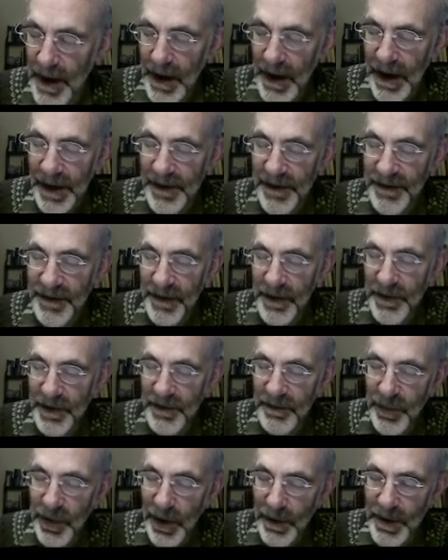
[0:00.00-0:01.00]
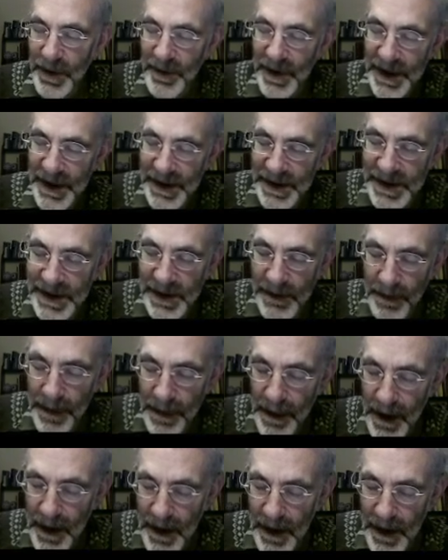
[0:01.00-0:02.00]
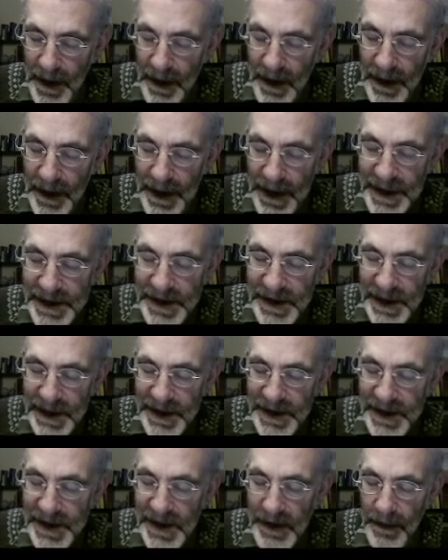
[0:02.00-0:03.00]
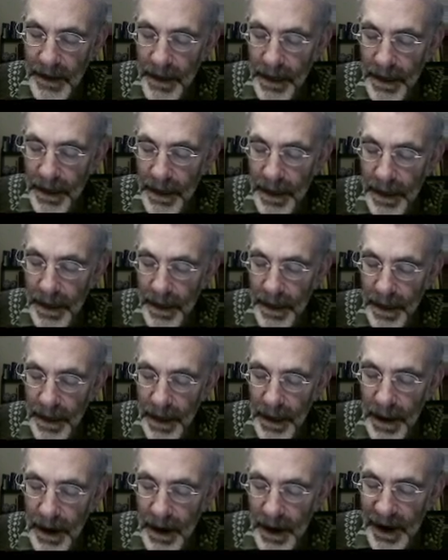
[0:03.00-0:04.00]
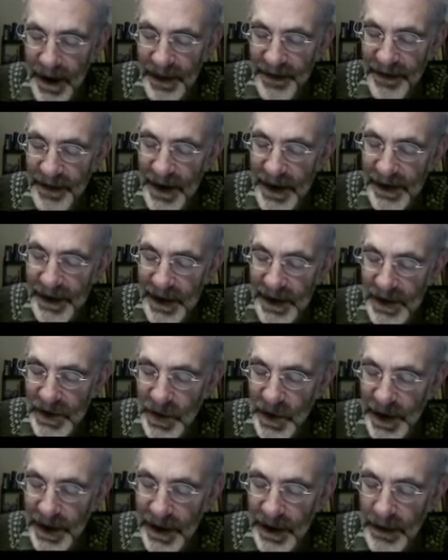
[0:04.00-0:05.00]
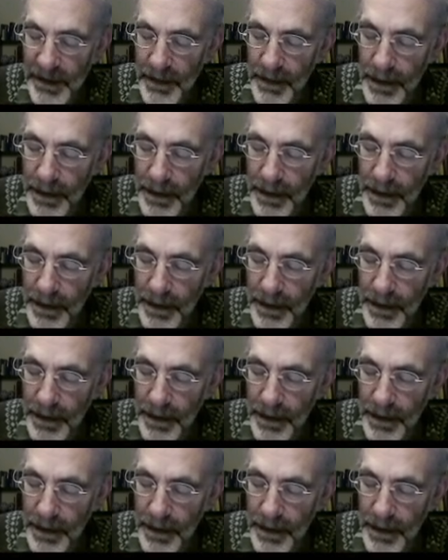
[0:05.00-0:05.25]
And the following problem is this invariant ring